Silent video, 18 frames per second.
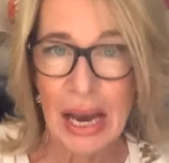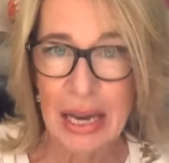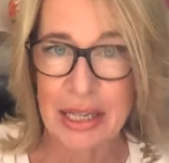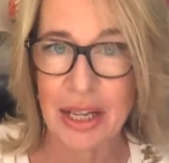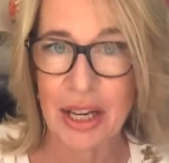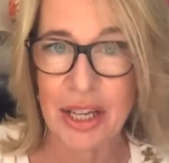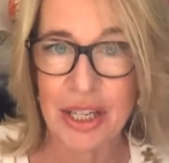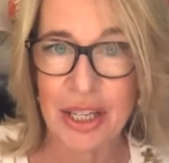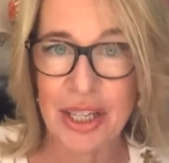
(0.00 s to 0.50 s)

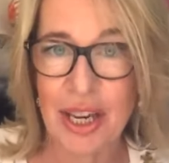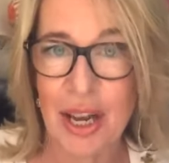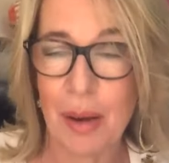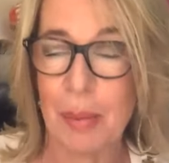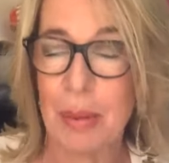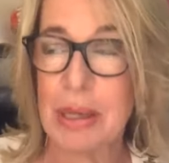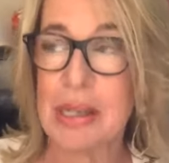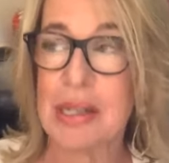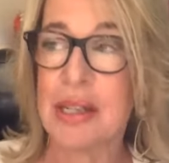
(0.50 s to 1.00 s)
and I
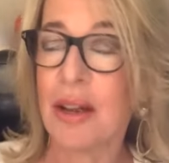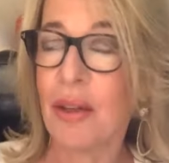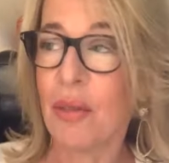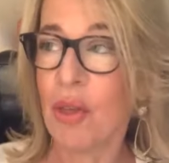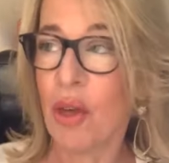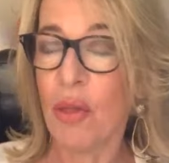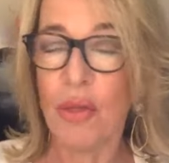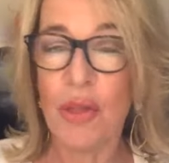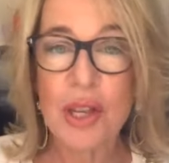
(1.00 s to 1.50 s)
determined
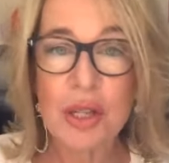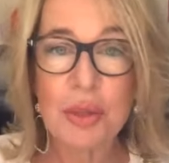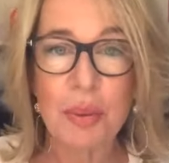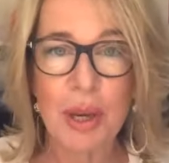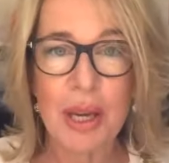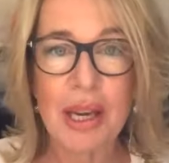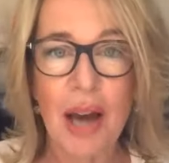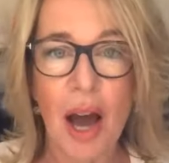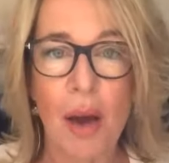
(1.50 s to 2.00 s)
that
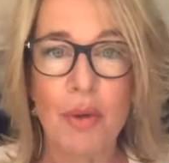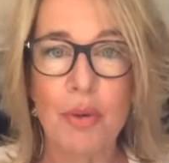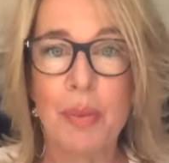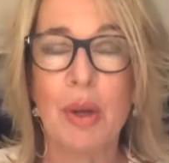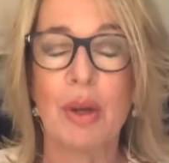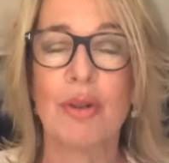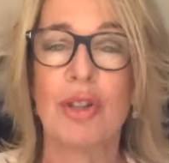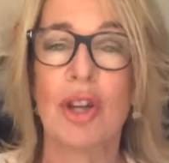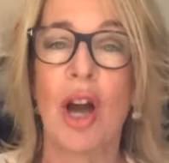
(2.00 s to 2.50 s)
this week I
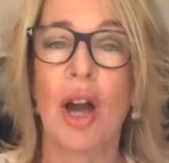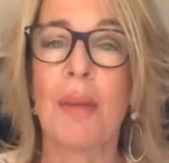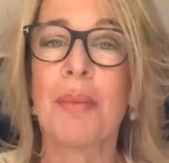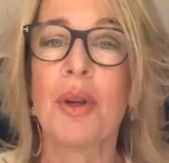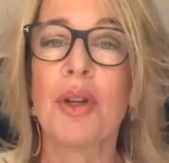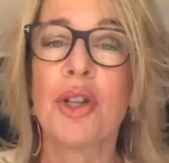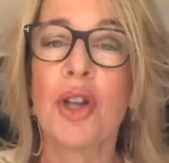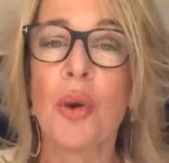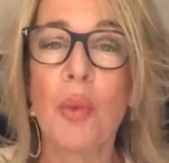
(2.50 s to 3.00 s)
would be on
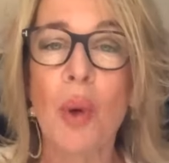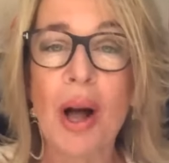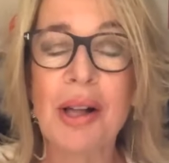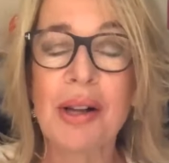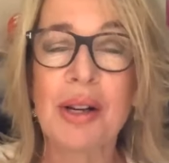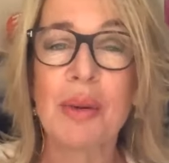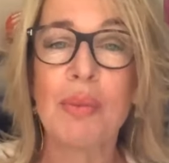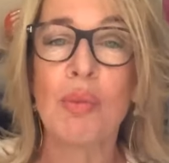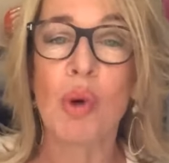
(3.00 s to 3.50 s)
time. So
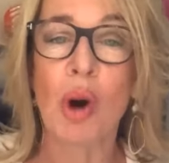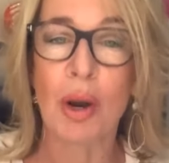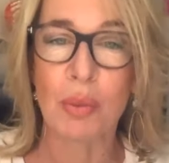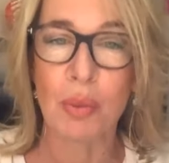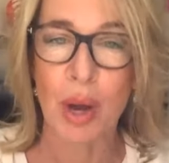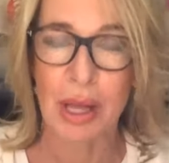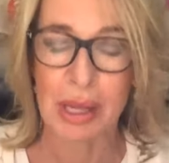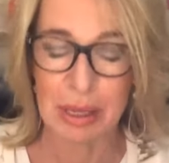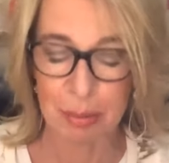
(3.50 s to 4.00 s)
welcome
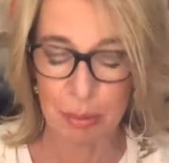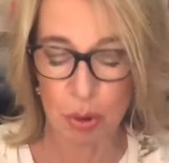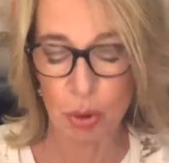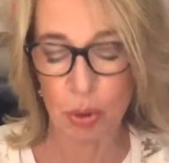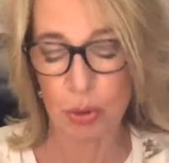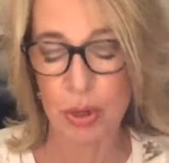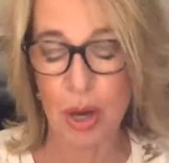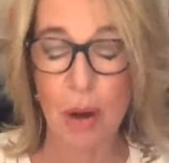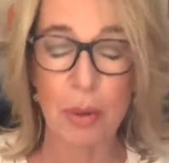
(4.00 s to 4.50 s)
one, welcome
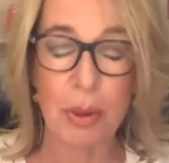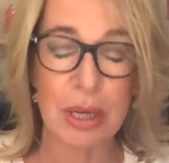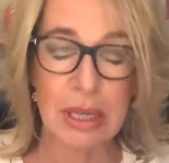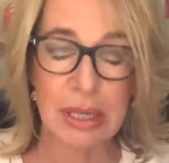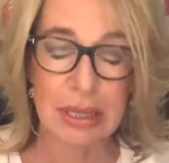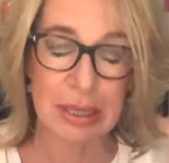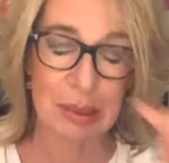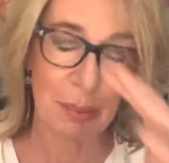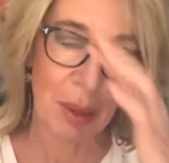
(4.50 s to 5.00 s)
all. No one
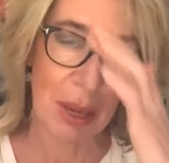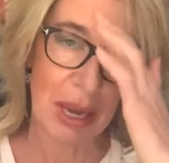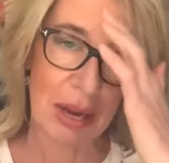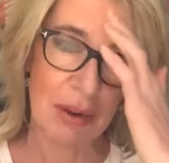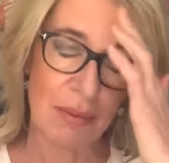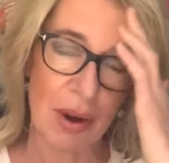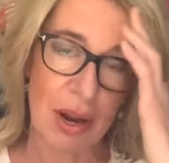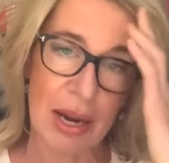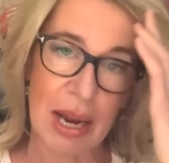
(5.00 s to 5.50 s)
needs to be
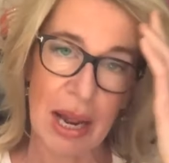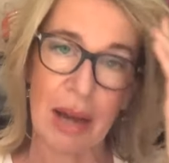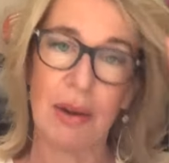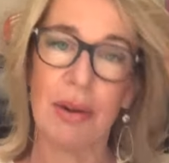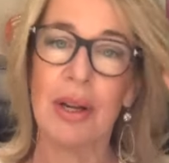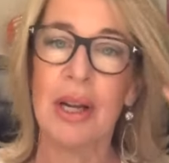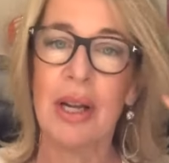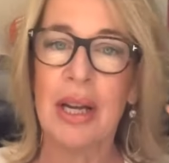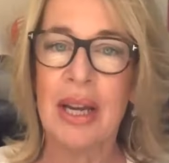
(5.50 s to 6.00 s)
here right
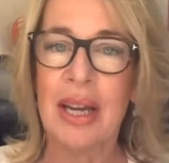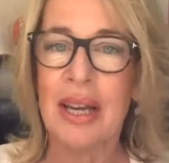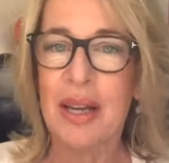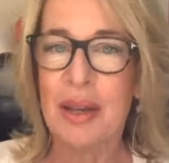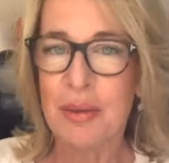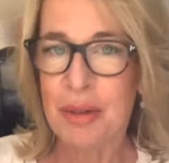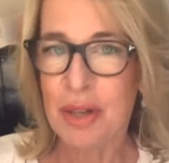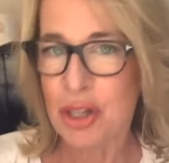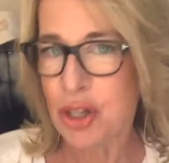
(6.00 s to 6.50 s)
now
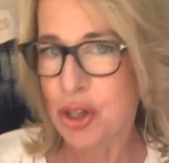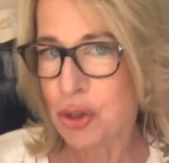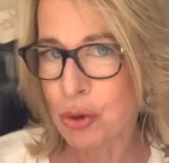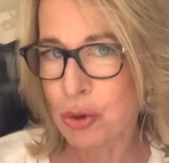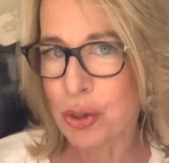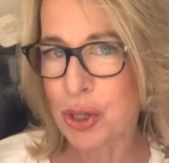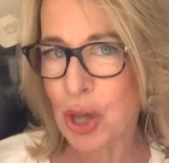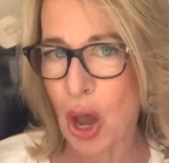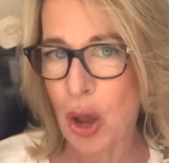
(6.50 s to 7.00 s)
because the
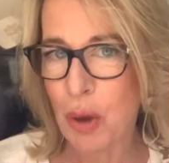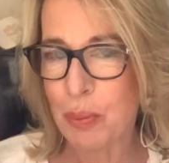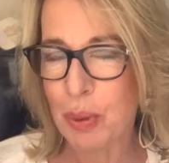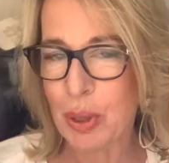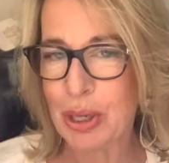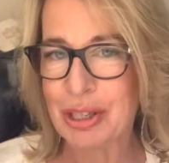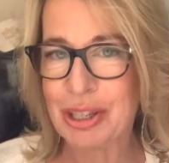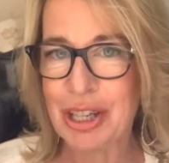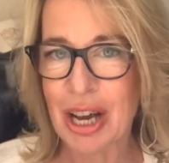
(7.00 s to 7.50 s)
doors are
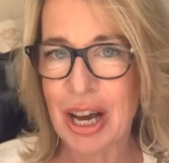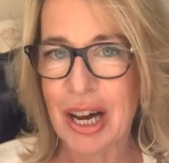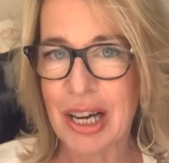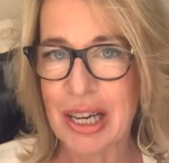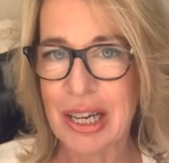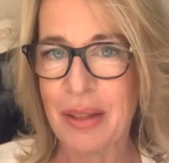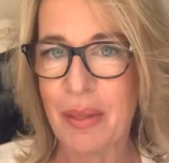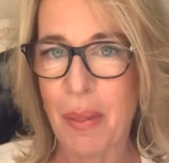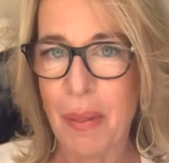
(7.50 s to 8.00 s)
opened
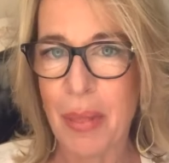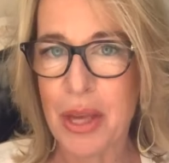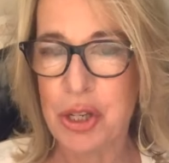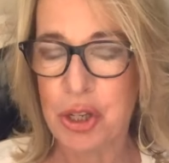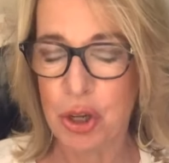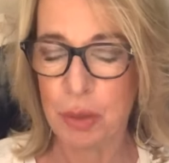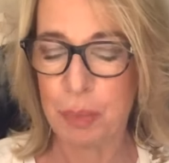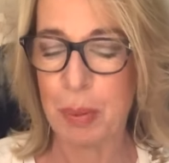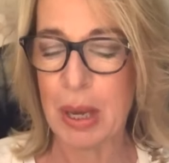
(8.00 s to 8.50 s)
earlier than they
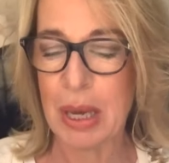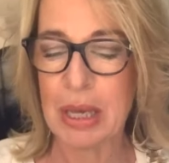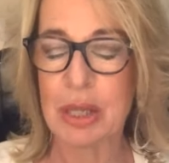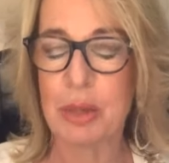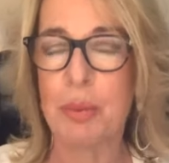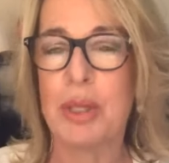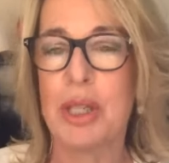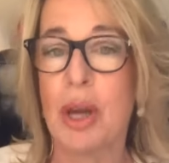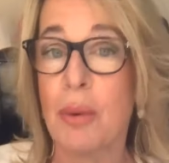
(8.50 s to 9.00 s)
should be
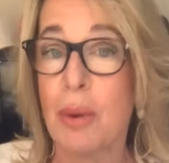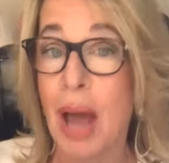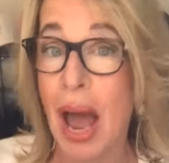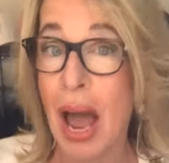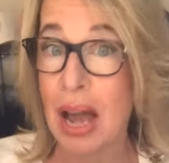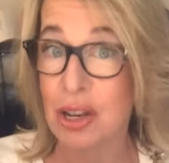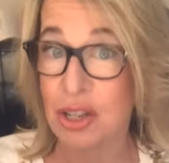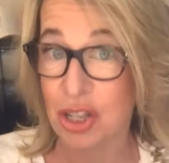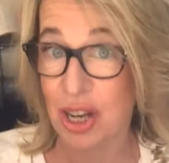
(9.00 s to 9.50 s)
because we don't
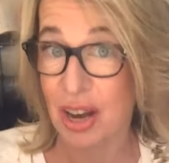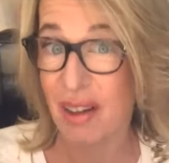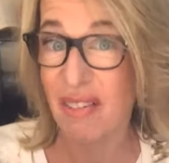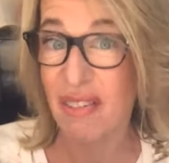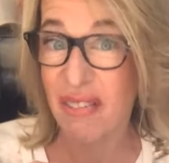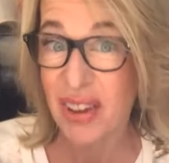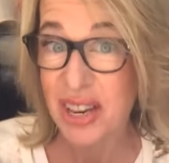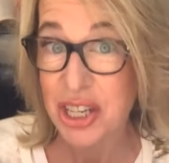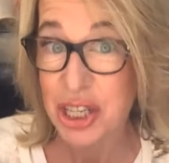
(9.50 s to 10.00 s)
actually
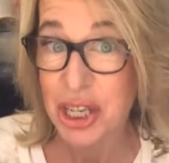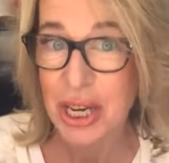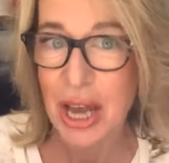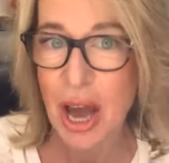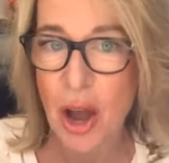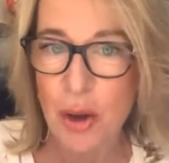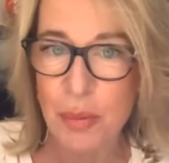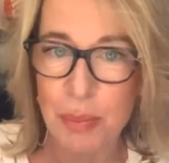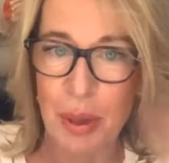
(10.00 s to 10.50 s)

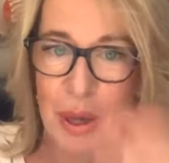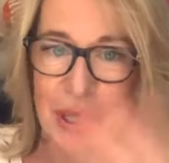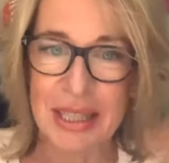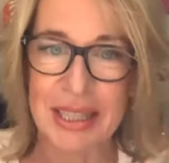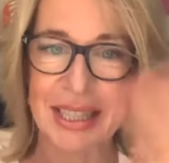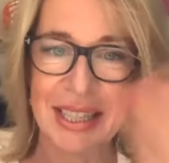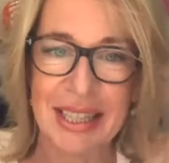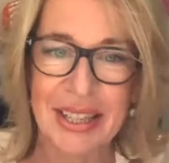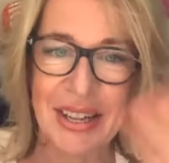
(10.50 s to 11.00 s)
officially
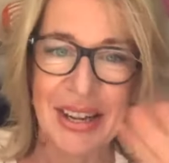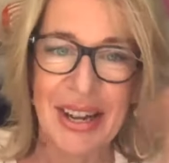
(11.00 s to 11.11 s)
open.